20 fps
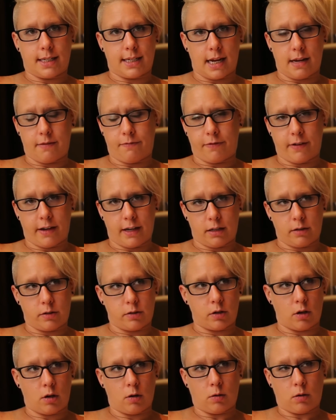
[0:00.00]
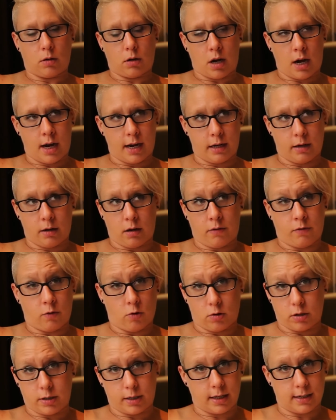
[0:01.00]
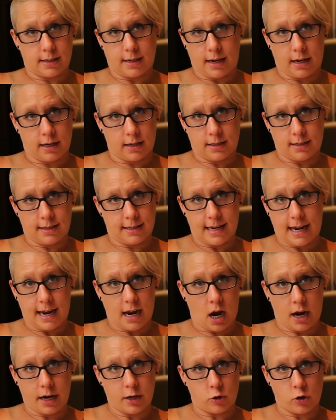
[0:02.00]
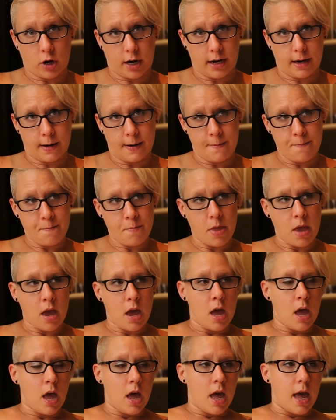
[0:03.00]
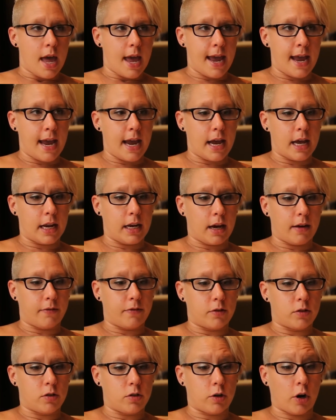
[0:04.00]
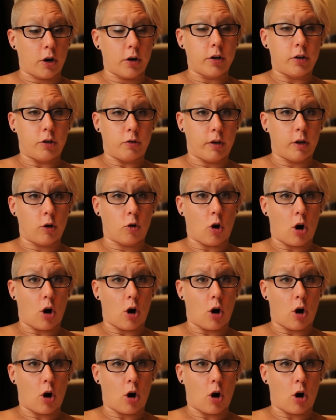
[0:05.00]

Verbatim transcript: to stay fit. So I, of course, I say stay hydrated. And I've started doing